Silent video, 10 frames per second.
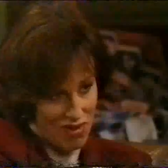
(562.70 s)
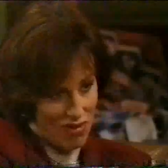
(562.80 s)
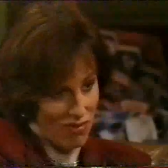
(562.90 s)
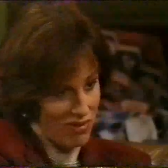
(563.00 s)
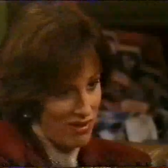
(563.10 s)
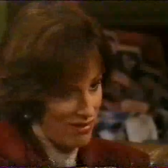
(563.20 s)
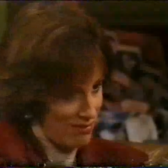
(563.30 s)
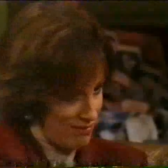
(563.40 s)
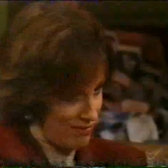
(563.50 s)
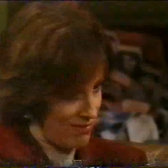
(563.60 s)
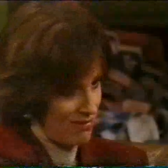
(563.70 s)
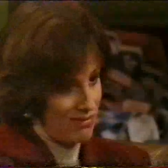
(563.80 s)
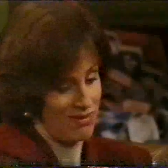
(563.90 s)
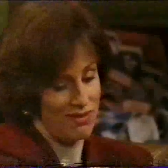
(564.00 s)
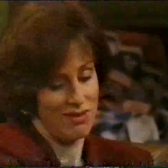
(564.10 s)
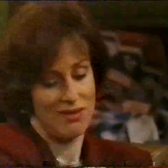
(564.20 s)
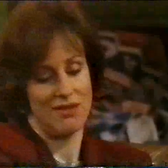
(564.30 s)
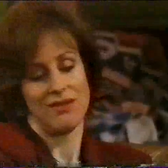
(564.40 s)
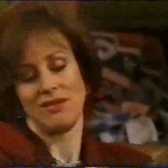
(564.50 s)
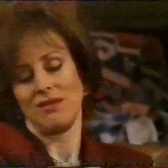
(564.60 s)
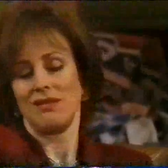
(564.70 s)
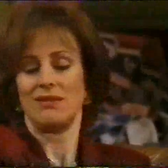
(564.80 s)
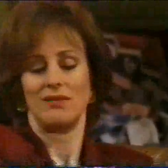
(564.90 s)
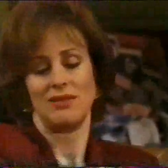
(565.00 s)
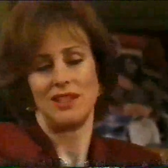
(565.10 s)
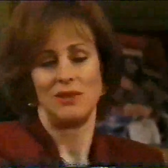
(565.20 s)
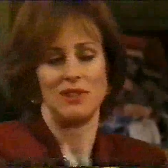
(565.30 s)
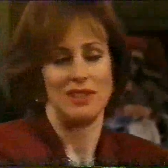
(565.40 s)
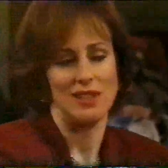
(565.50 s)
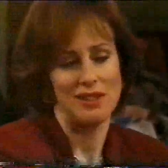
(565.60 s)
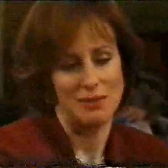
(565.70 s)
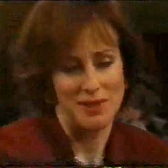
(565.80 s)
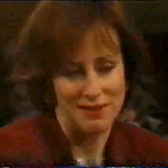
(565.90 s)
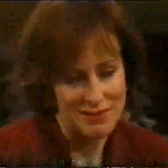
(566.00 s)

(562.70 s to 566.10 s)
Oh, yeah? Yeah. What do you want to talk about?